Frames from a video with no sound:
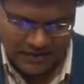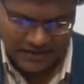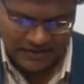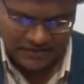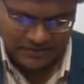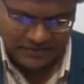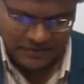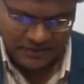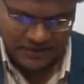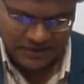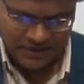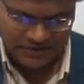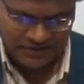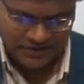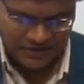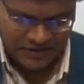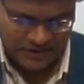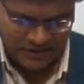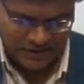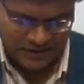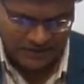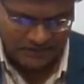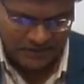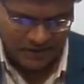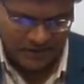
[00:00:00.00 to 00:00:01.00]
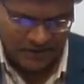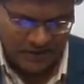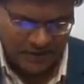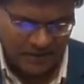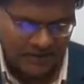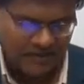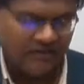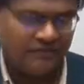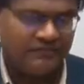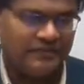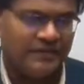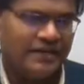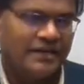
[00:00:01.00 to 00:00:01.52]
transportation and
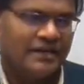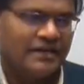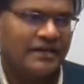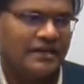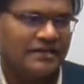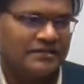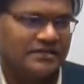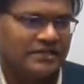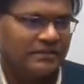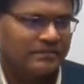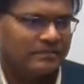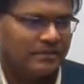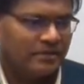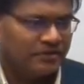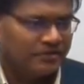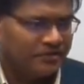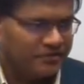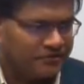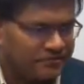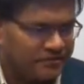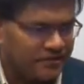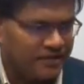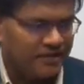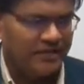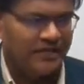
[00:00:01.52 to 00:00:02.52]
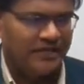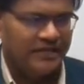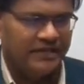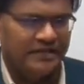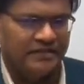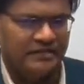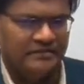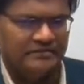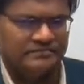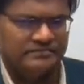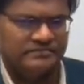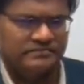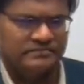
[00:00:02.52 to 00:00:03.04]
marketing of agriculture produce in
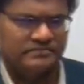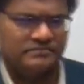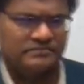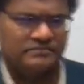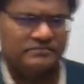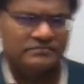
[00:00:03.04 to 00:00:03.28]
India?